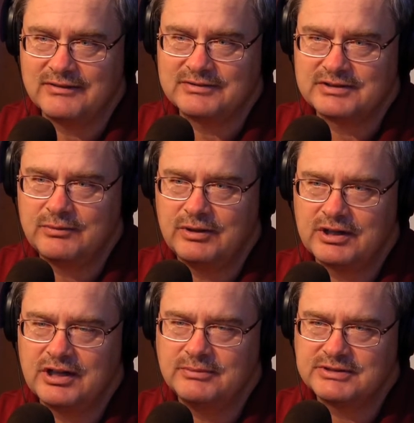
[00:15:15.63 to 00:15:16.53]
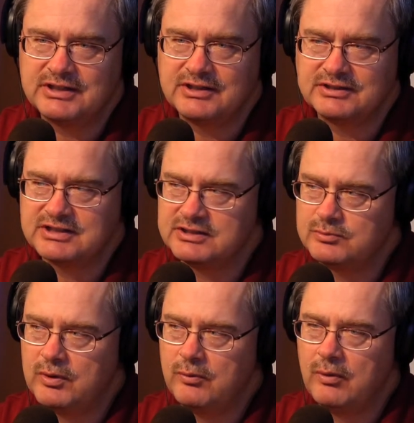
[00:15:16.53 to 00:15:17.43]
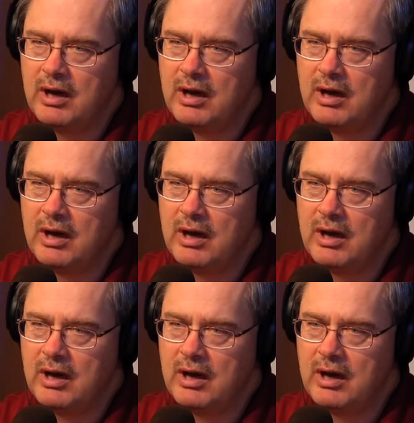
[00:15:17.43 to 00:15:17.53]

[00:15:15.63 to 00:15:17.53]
If someone comes in here and says, well,